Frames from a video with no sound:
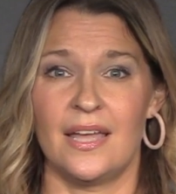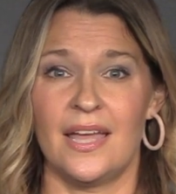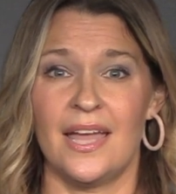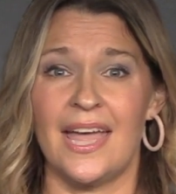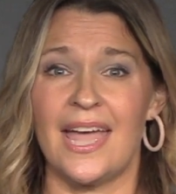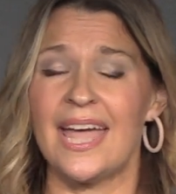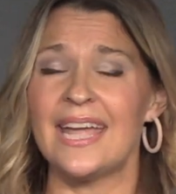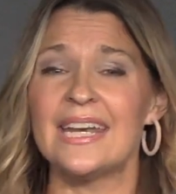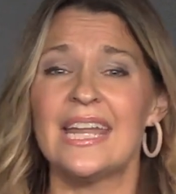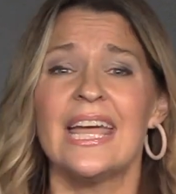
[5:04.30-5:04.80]

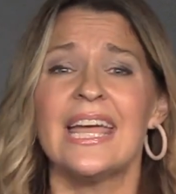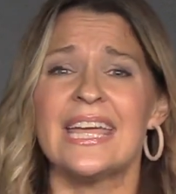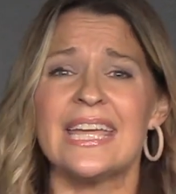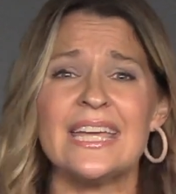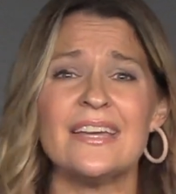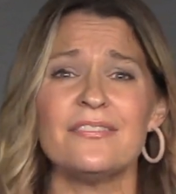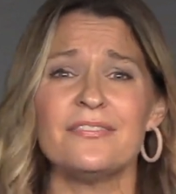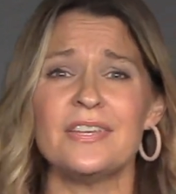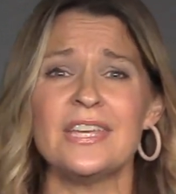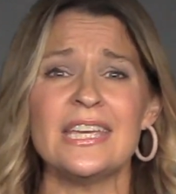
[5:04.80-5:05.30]
And
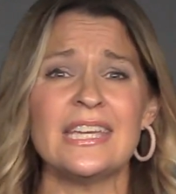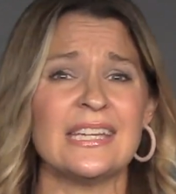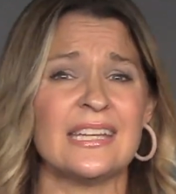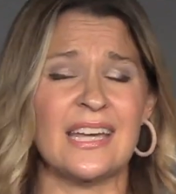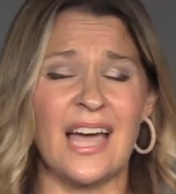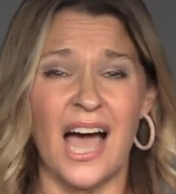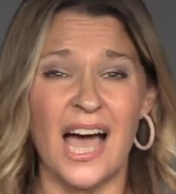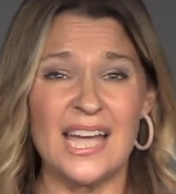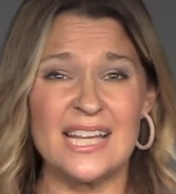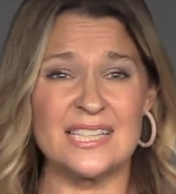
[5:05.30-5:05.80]
if he
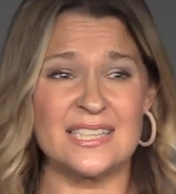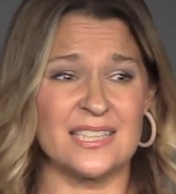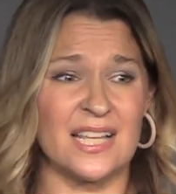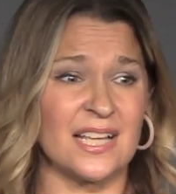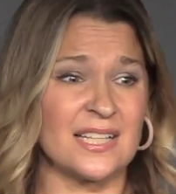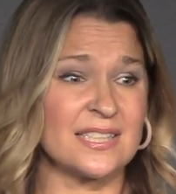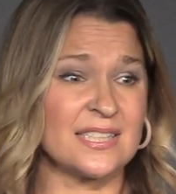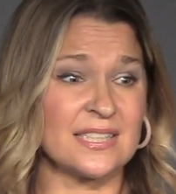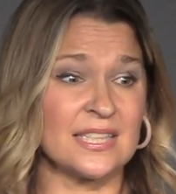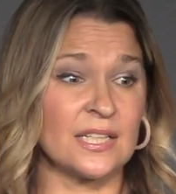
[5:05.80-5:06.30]
guides
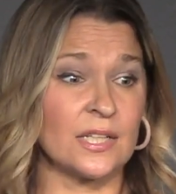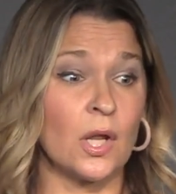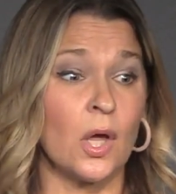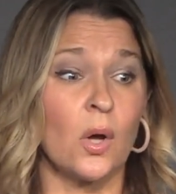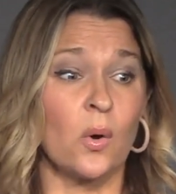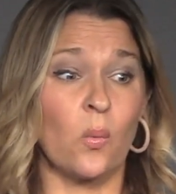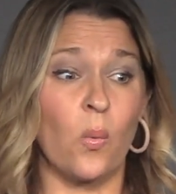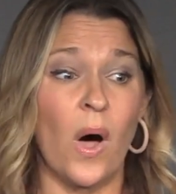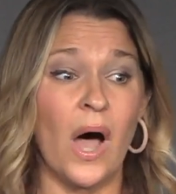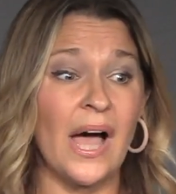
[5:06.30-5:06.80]
us, then
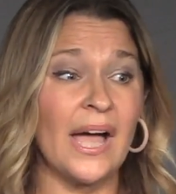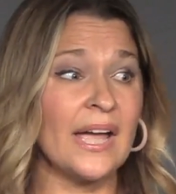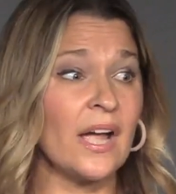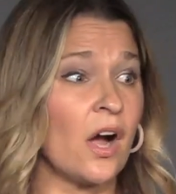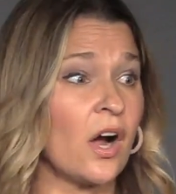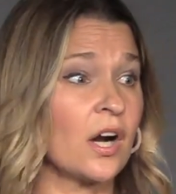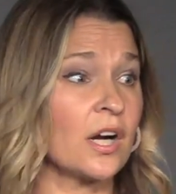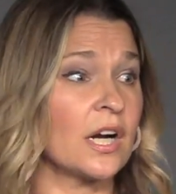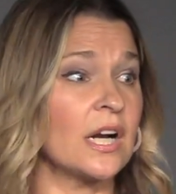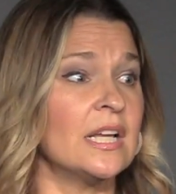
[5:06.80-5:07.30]
why
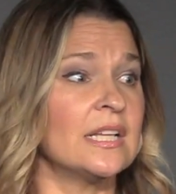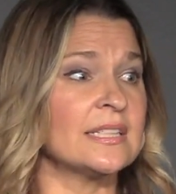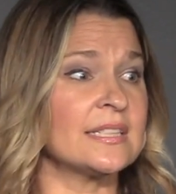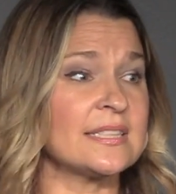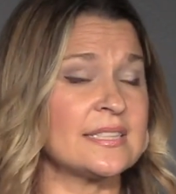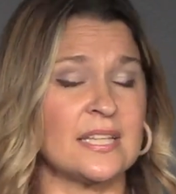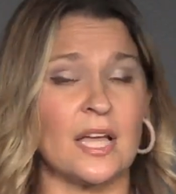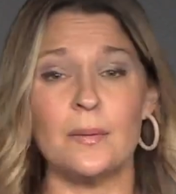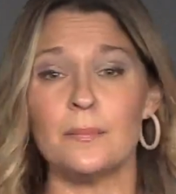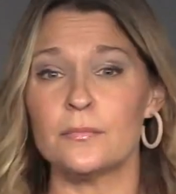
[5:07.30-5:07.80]
are
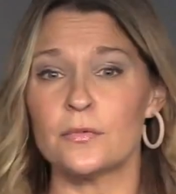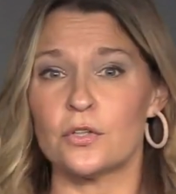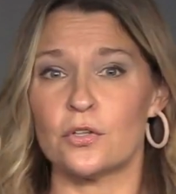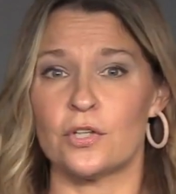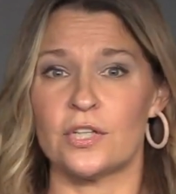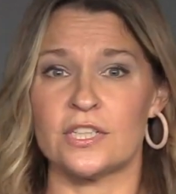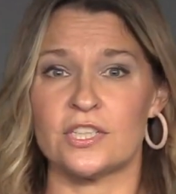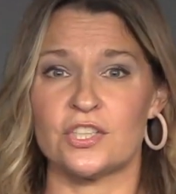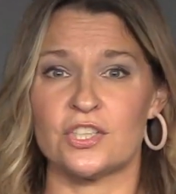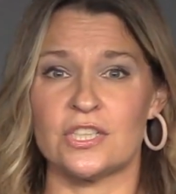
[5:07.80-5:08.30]
some
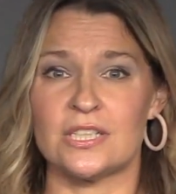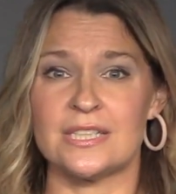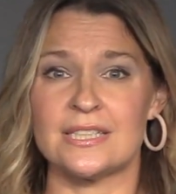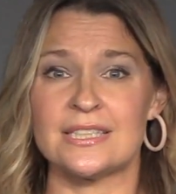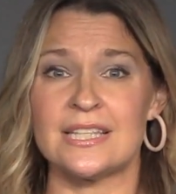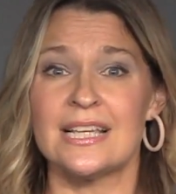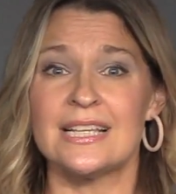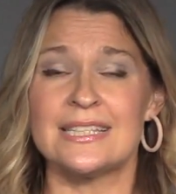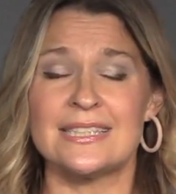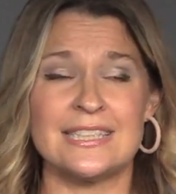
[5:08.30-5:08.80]
Christians
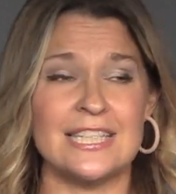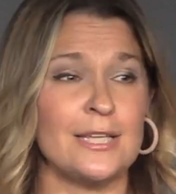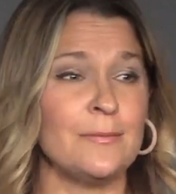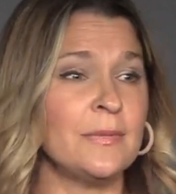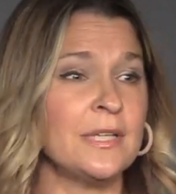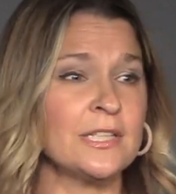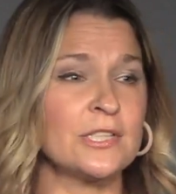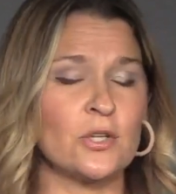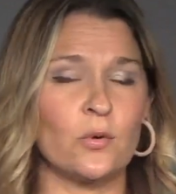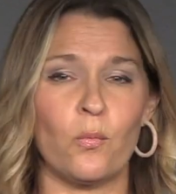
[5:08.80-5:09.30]

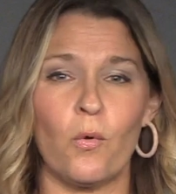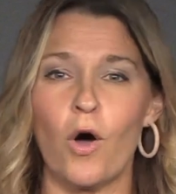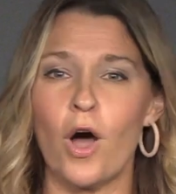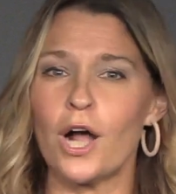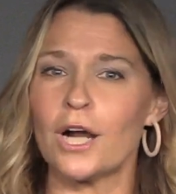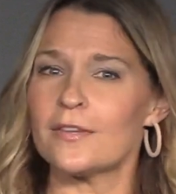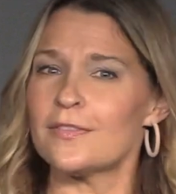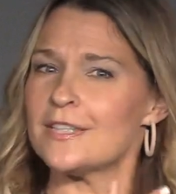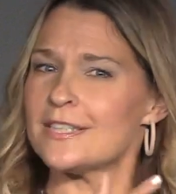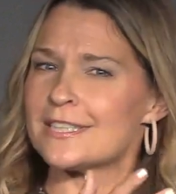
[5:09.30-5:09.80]
seeming to
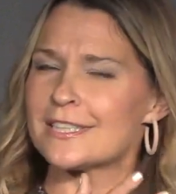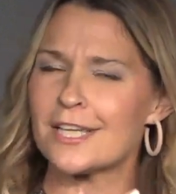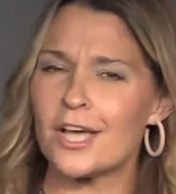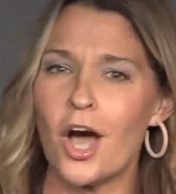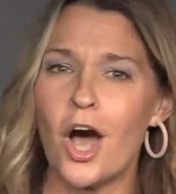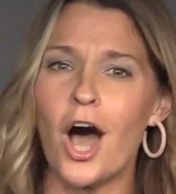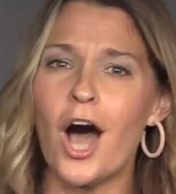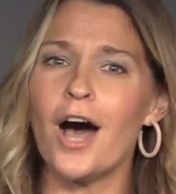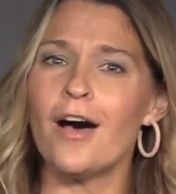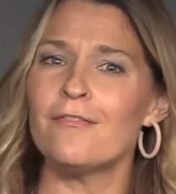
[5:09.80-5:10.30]
walk this
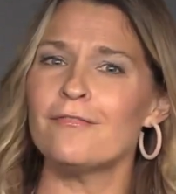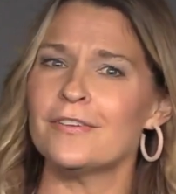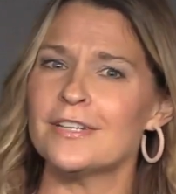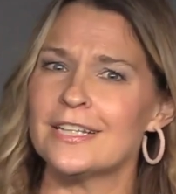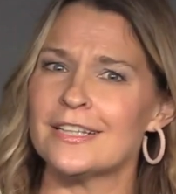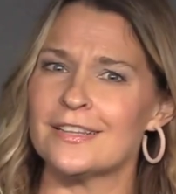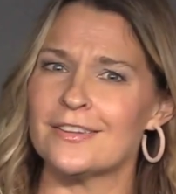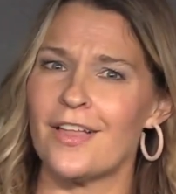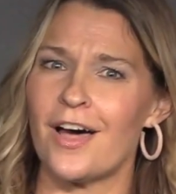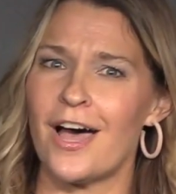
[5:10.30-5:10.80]

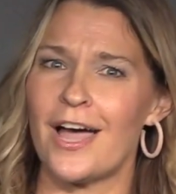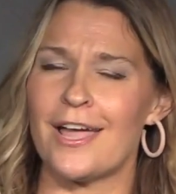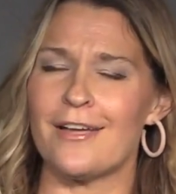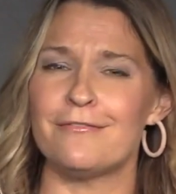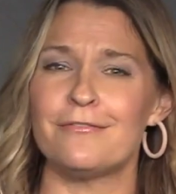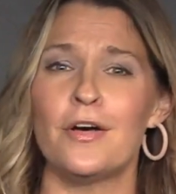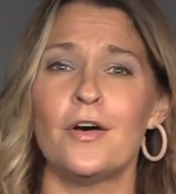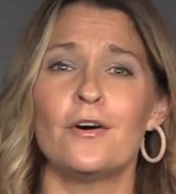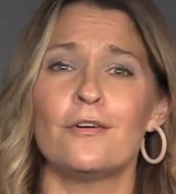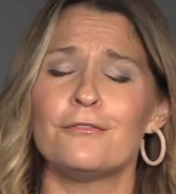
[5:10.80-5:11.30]
confident life
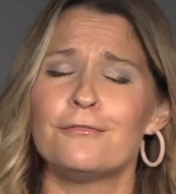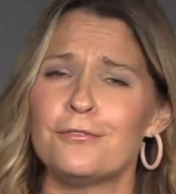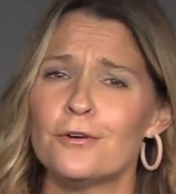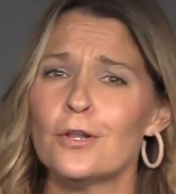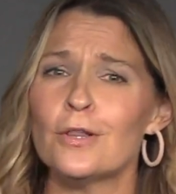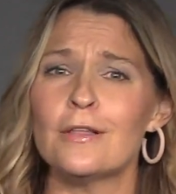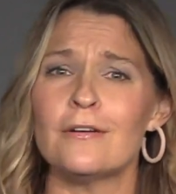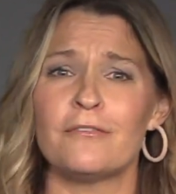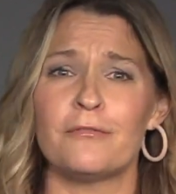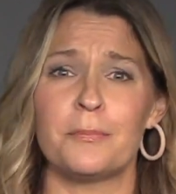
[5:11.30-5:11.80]

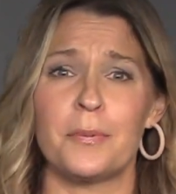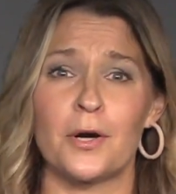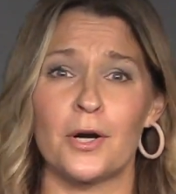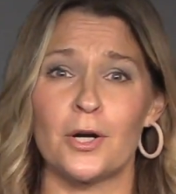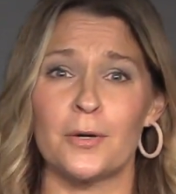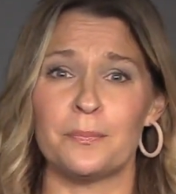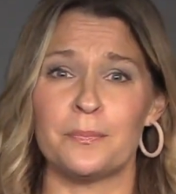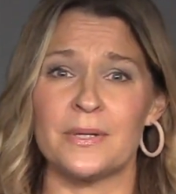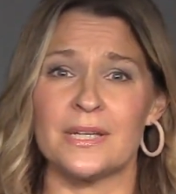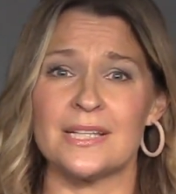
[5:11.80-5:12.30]
full of
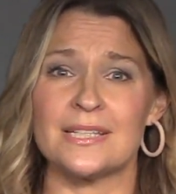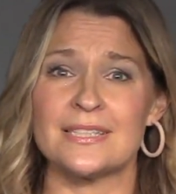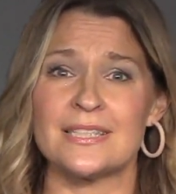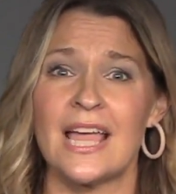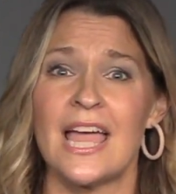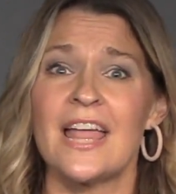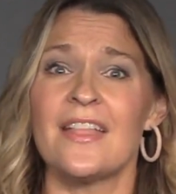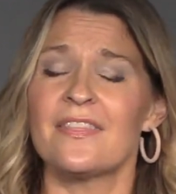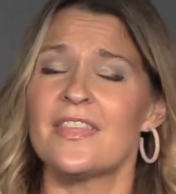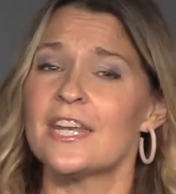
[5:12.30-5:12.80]
purpose
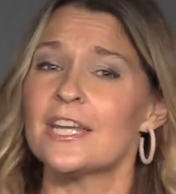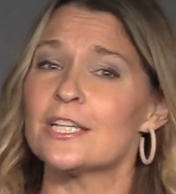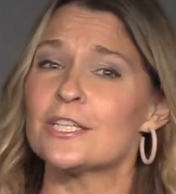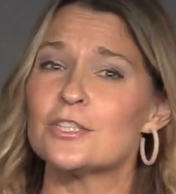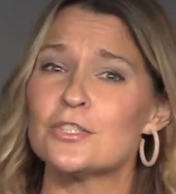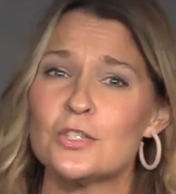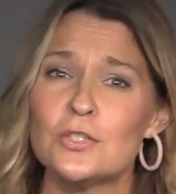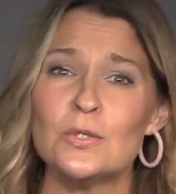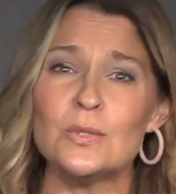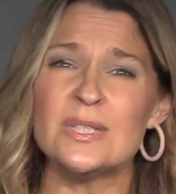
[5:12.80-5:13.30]
that
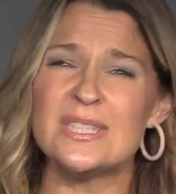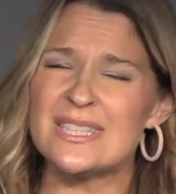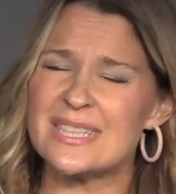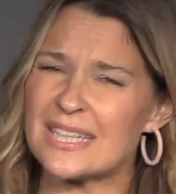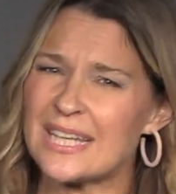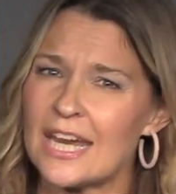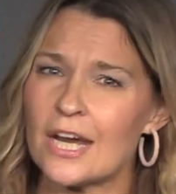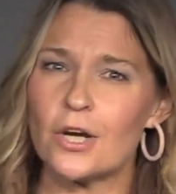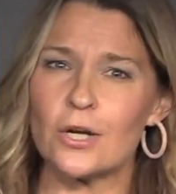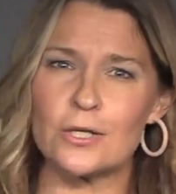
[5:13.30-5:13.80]
exudes the
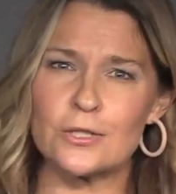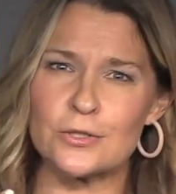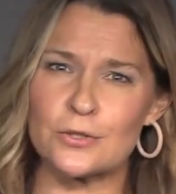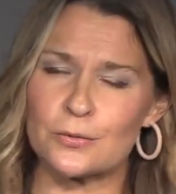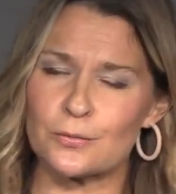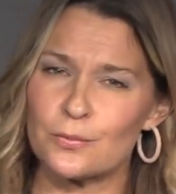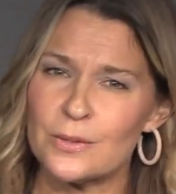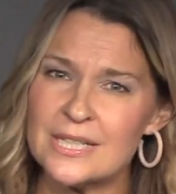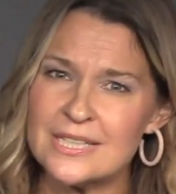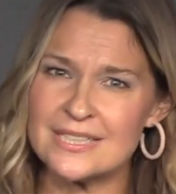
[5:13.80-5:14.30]

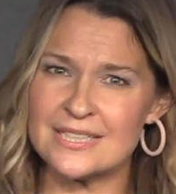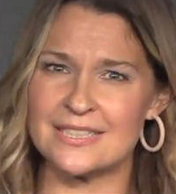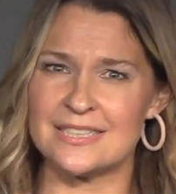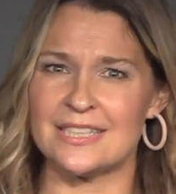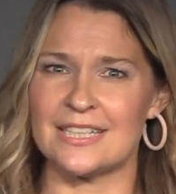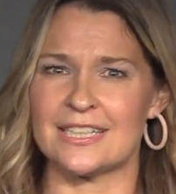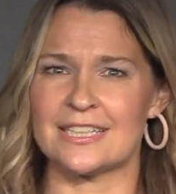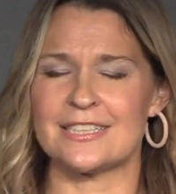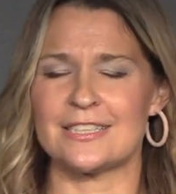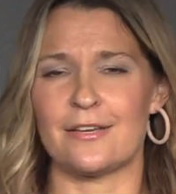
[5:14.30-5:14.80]

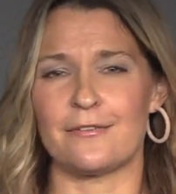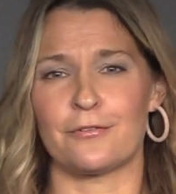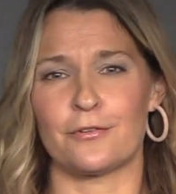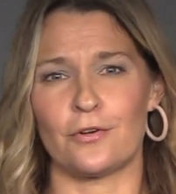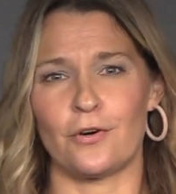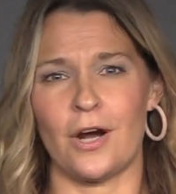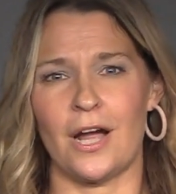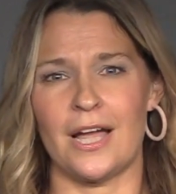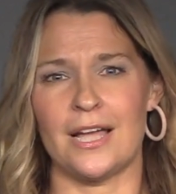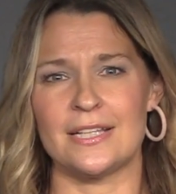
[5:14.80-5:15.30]
characteristics of
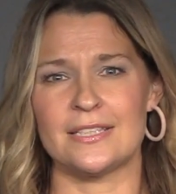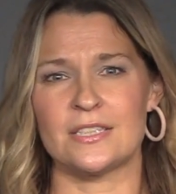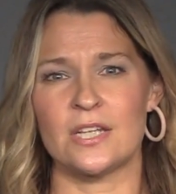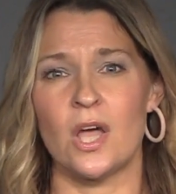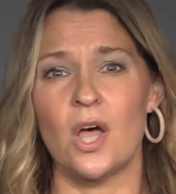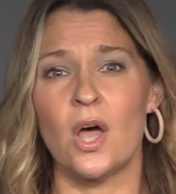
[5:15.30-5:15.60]
Christ,